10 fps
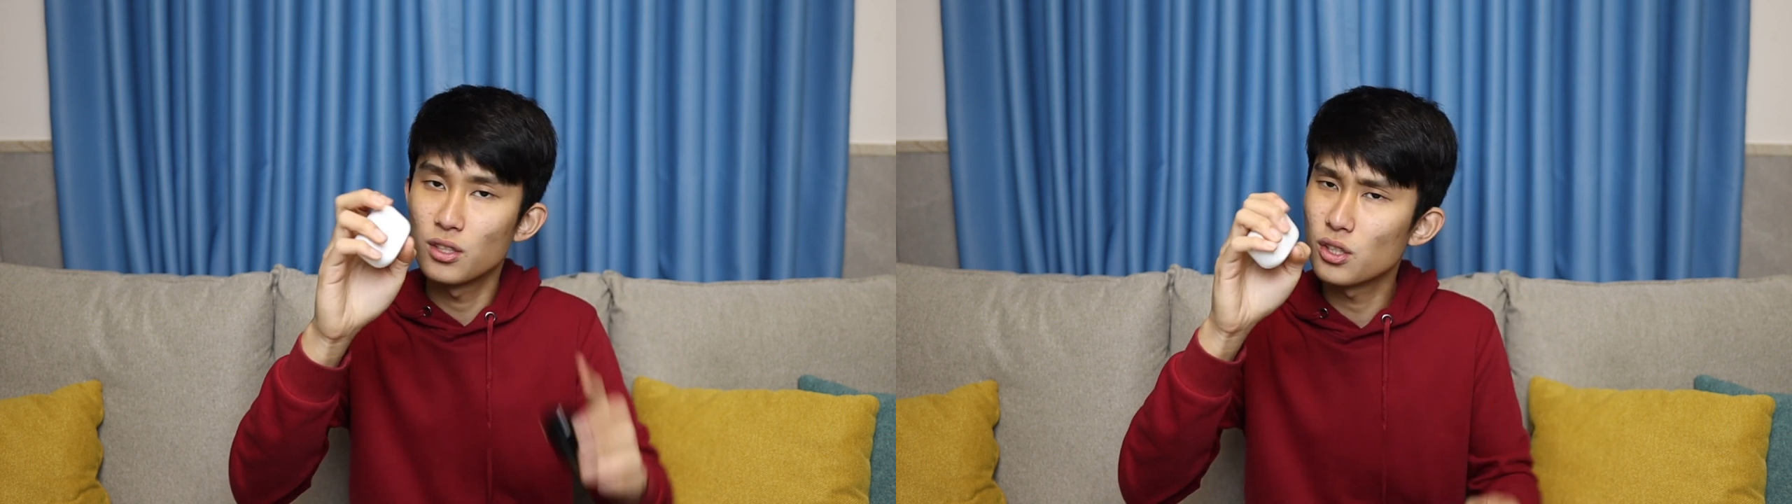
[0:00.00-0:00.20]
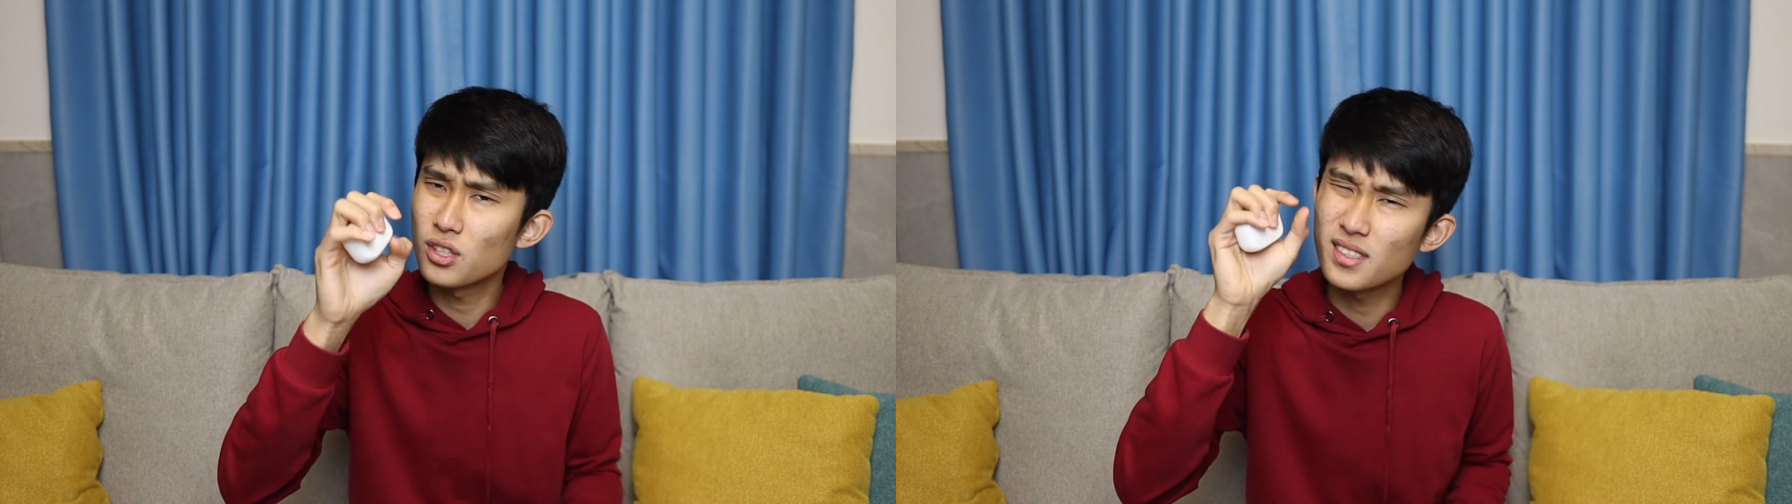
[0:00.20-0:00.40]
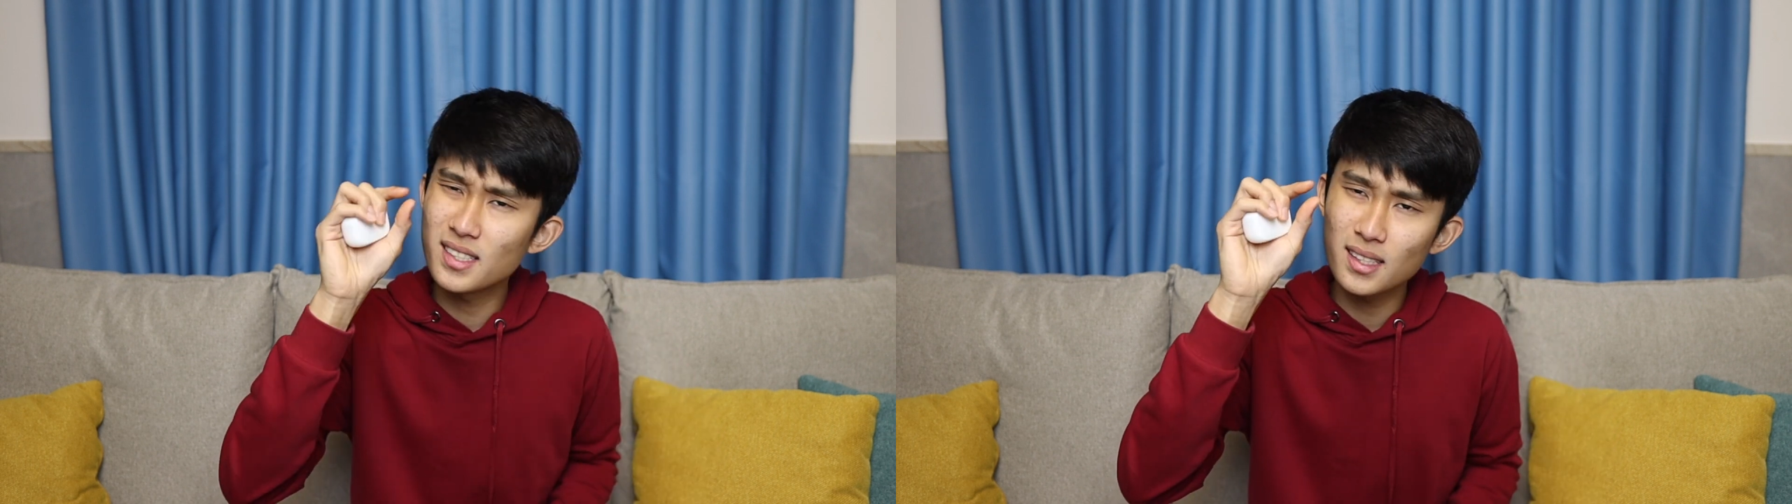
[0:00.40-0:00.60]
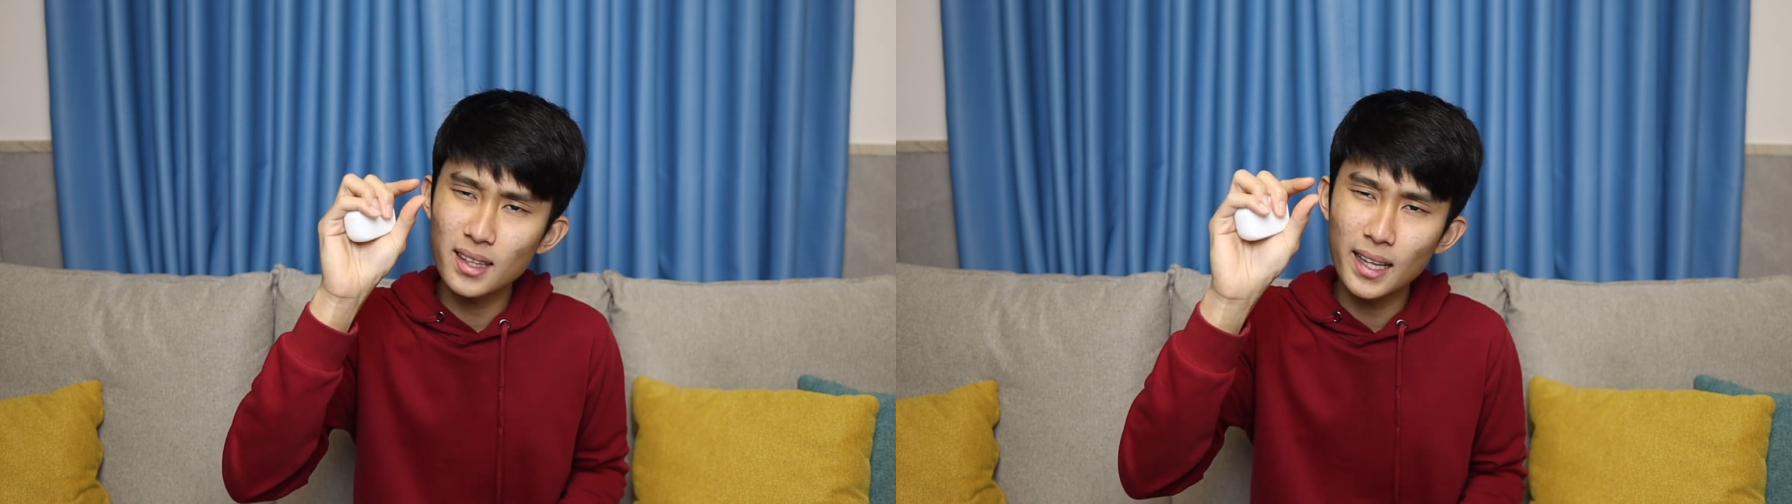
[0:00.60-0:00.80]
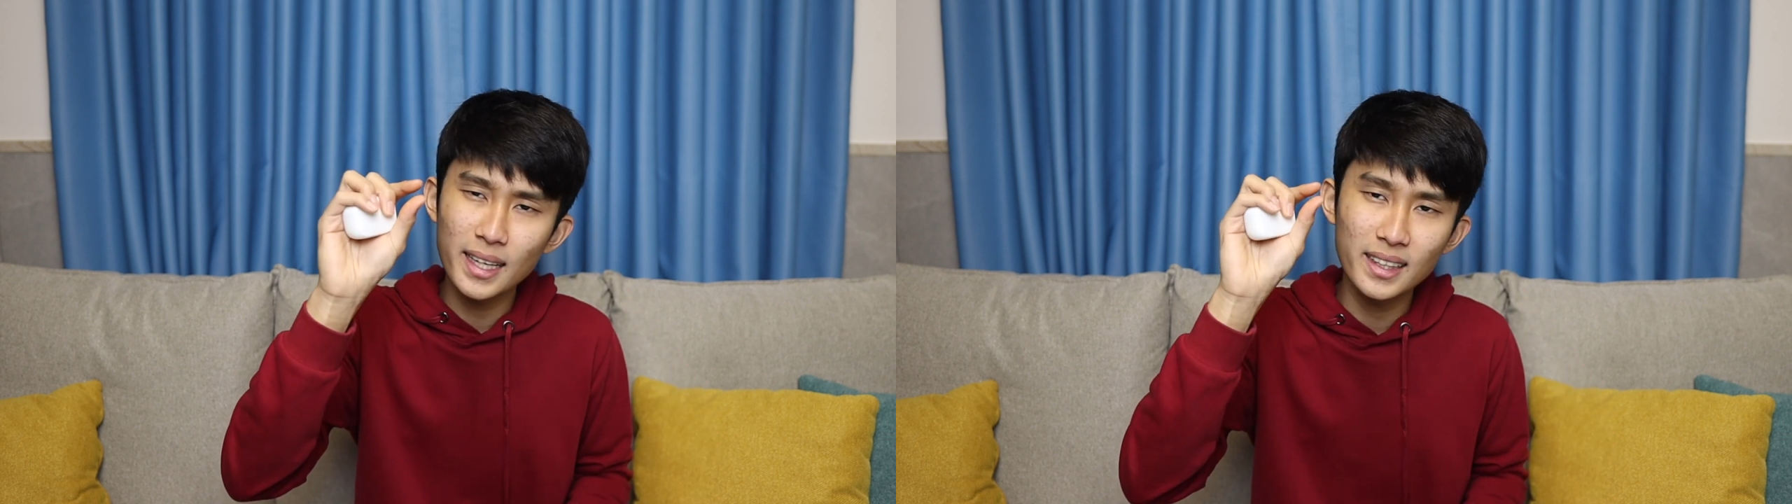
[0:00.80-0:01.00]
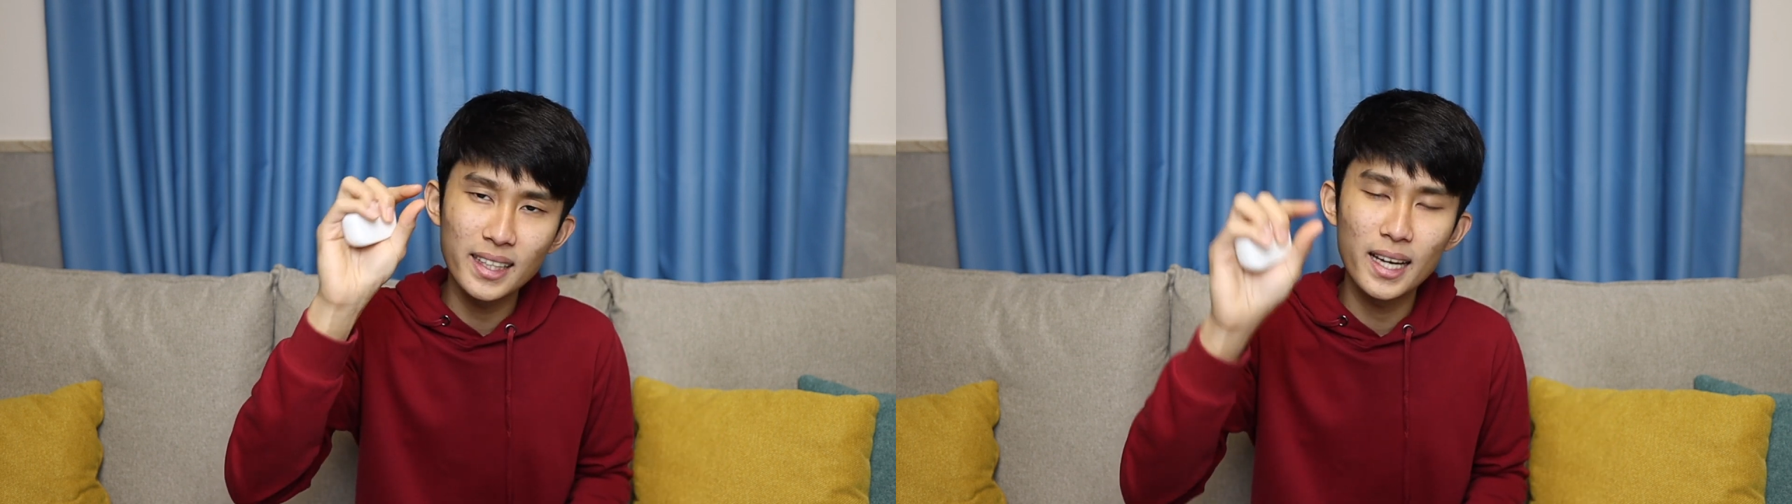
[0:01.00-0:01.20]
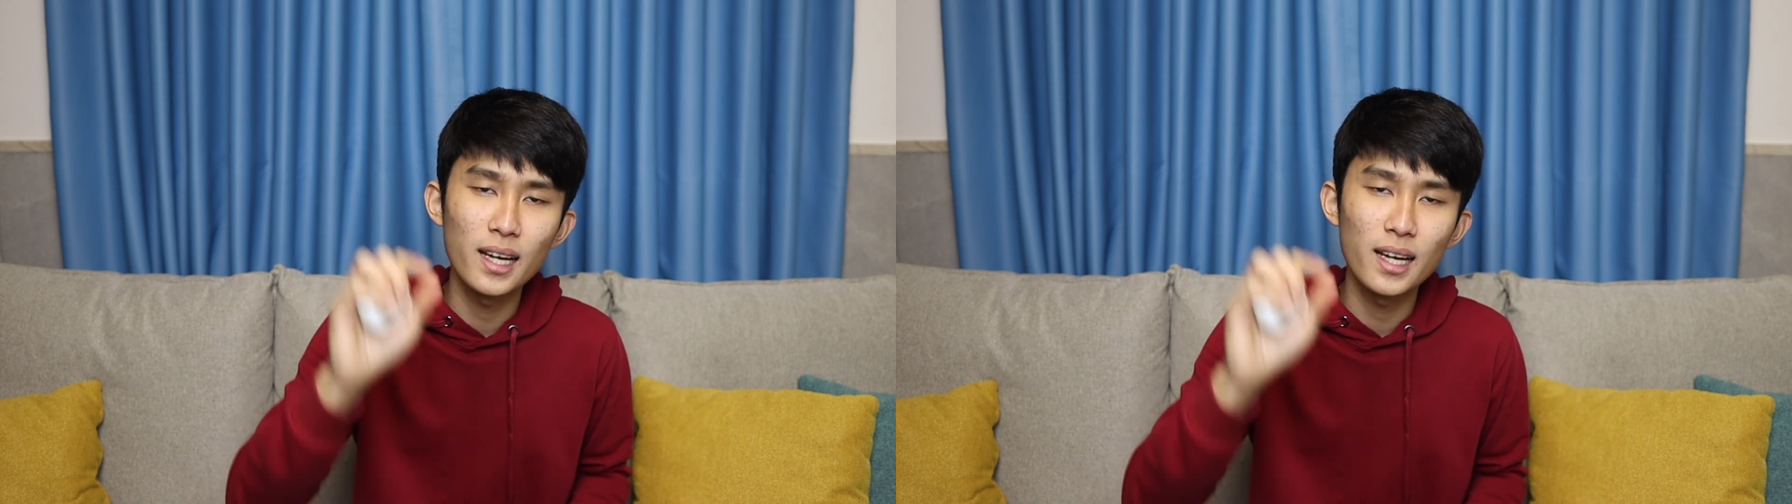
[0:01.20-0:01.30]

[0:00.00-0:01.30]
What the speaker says: just slightly,